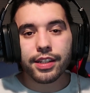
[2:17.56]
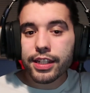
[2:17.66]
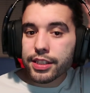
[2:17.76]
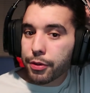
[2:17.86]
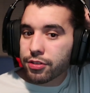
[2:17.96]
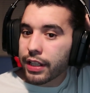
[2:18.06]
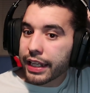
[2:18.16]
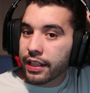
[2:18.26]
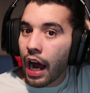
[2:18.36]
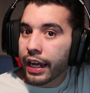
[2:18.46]
Isn't he supposed to
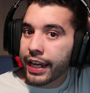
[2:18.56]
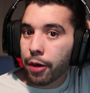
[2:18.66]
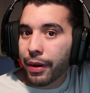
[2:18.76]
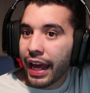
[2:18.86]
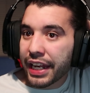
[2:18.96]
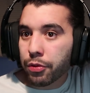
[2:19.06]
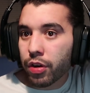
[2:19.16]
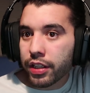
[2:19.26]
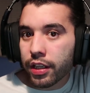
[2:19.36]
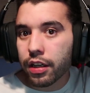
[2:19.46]
like not care about anyone?